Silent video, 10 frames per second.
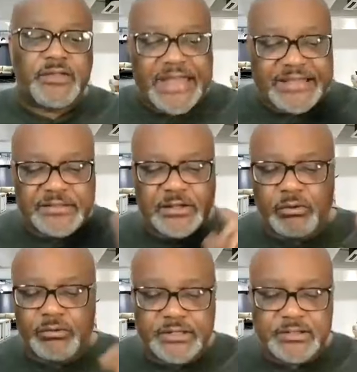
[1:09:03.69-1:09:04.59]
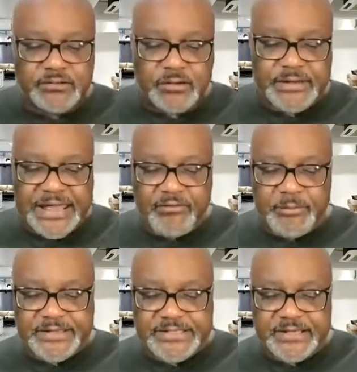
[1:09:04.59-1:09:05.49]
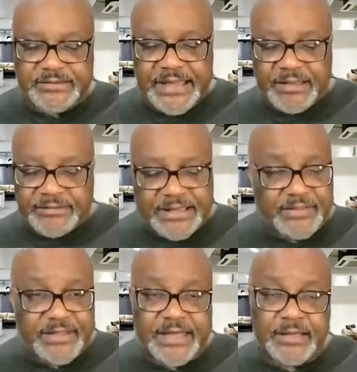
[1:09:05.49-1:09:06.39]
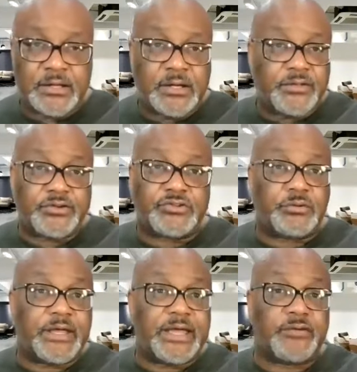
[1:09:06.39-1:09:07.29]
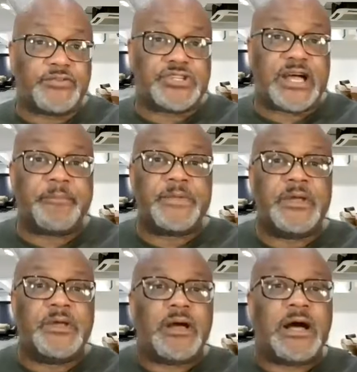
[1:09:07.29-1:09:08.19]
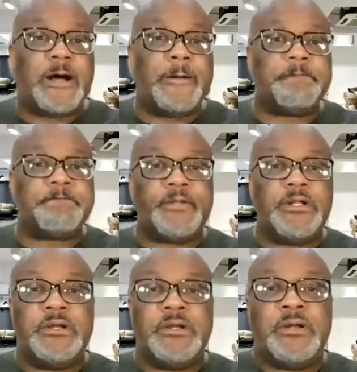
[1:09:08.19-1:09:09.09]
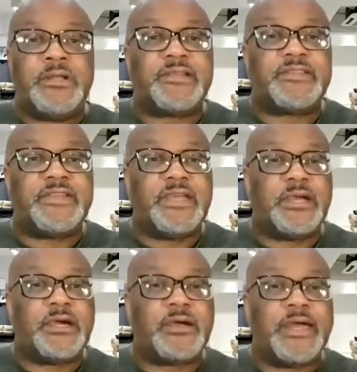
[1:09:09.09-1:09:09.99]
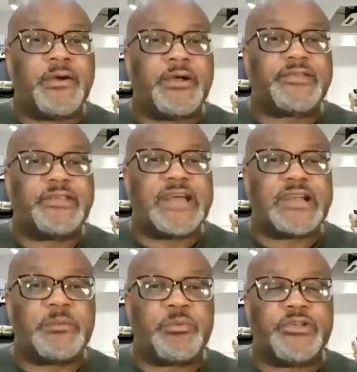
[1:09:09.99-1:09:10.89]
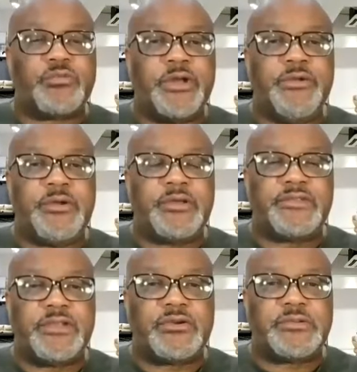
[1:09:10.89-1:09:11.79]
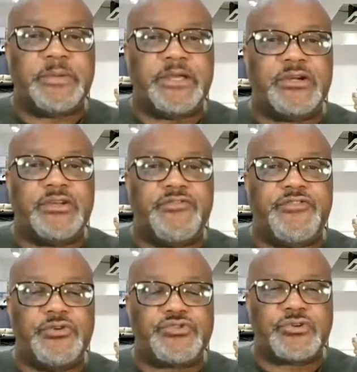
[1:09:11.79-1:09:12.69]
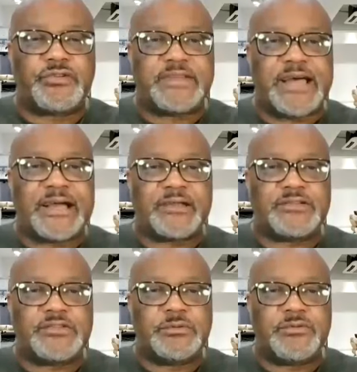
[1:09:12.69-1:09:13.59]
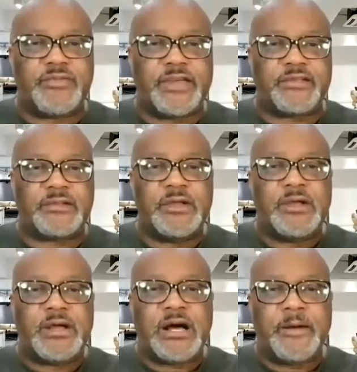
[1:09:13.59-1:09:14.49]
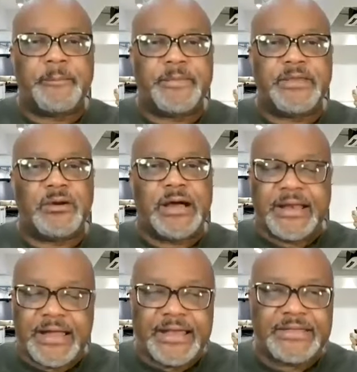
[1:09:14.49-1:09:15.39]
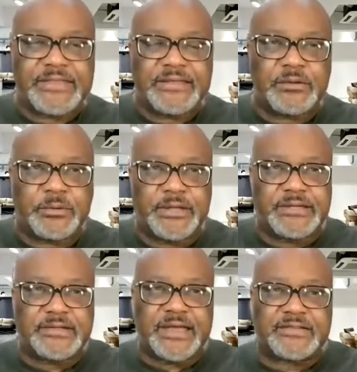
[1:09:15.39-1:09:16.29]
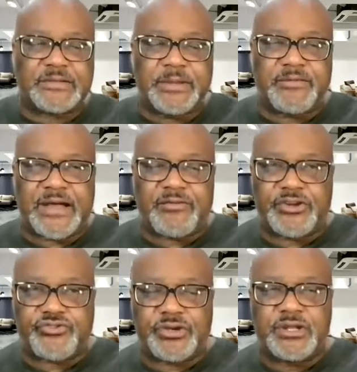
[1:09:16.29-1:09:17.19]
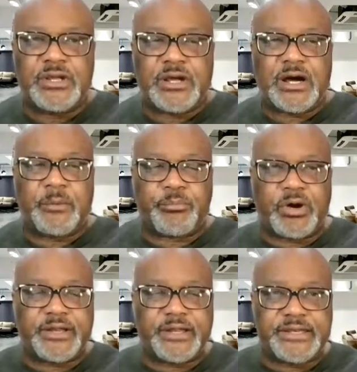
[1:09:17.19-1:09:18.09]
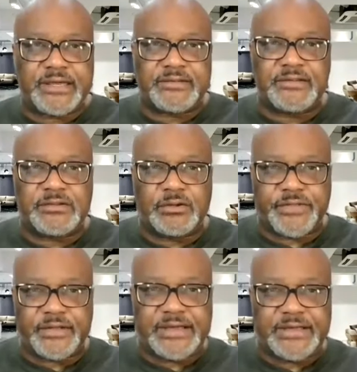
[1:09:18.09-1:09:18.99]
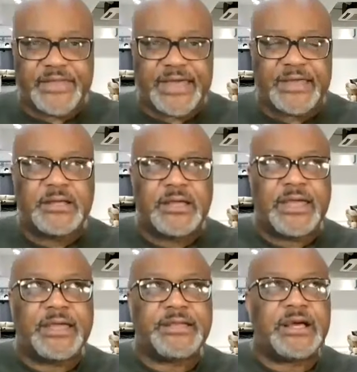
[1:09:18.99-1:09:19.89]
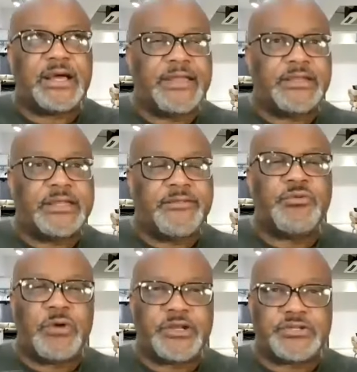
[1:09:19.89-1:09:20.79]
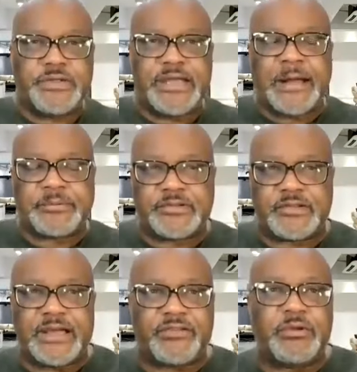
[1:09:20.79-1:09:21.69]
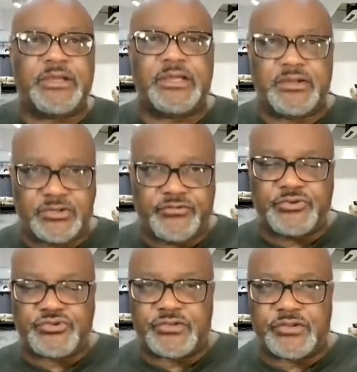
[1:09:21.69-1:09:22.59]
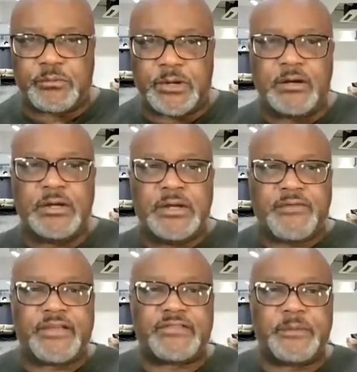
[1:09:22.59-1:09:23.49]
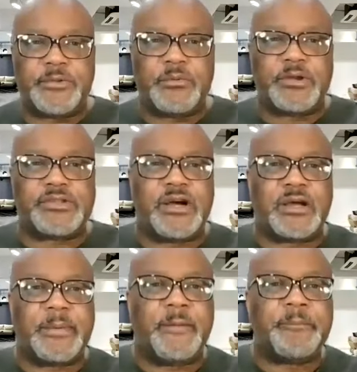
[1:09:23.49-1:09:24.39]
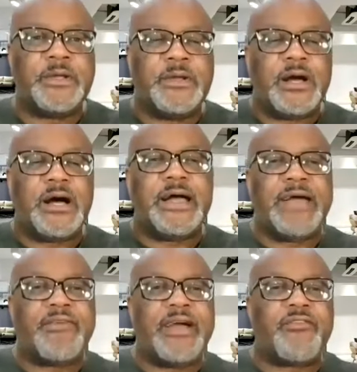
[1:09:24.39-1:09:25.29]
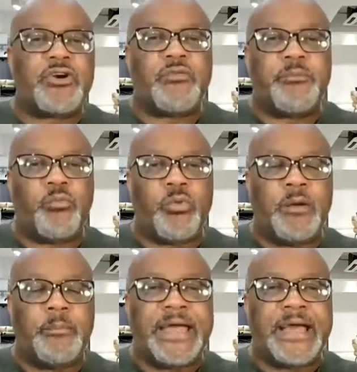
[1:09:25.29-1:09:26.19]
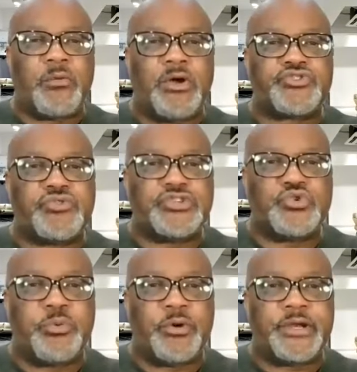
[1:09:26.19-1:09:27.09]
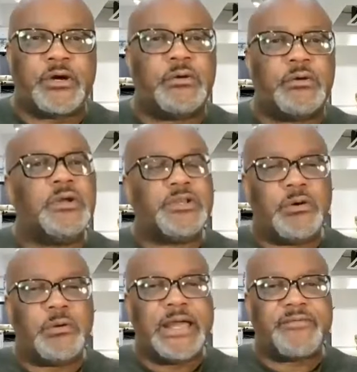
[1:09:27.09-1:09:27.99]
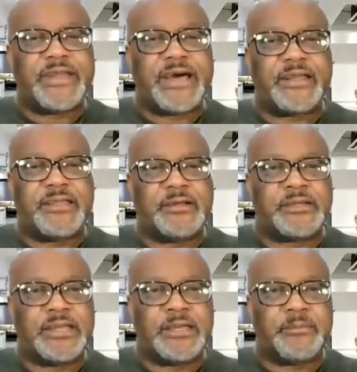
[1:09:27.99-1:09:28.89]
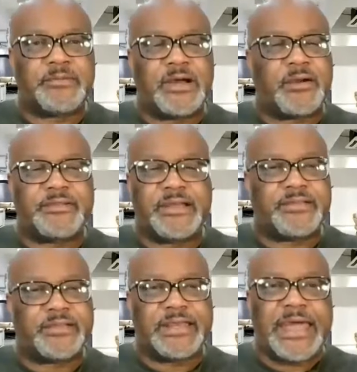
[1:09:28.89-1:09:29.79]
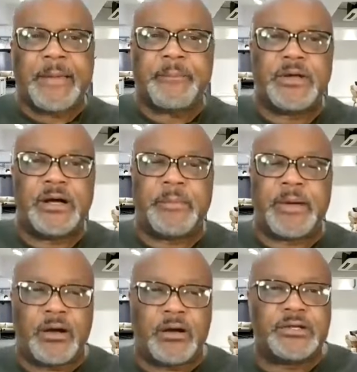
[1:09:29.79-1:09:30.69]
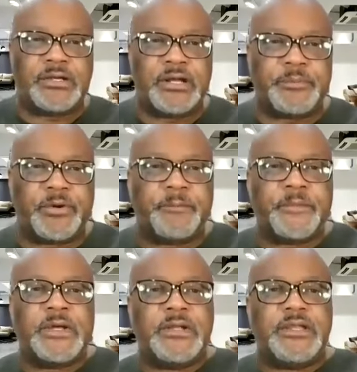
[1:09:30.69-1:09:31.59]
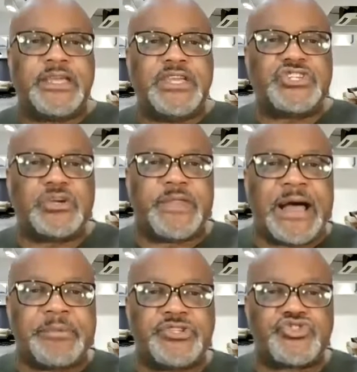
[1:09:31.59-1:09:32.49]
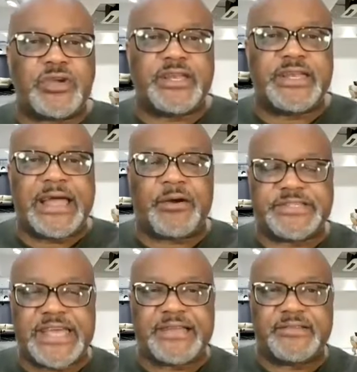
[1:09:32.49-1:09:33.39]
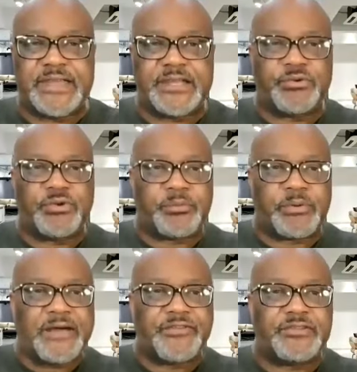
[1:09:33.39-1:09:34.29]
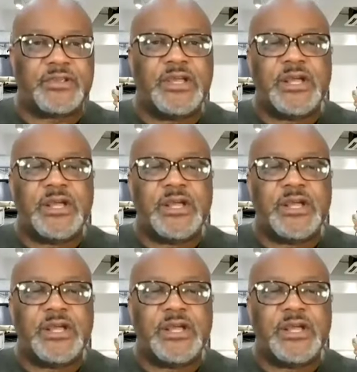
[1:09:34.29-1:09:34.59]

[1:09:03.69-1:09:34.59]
That's the only concern I have about Tesla. Outside of that, they're just doing a heck of a job. Um, let's see here. Eric says, Dr. Boyce, what do you consider to be good future stocks to invest? Um, you know, I, I, like things that relate to the S&P 500, uh, broad indexes, you know, things like that. And, uh, and, and if you want to in the options class, we can get into futures as well, if that's something you want to talk about. Uh, have I ever heard of Wall, Black Wall Street 2.0? No, I have not, Hakeem. Sorry, it sounds like an app. Um, I'll, I'll, look it up though. Lakeisha, with options trading, how are taxes handled on profits?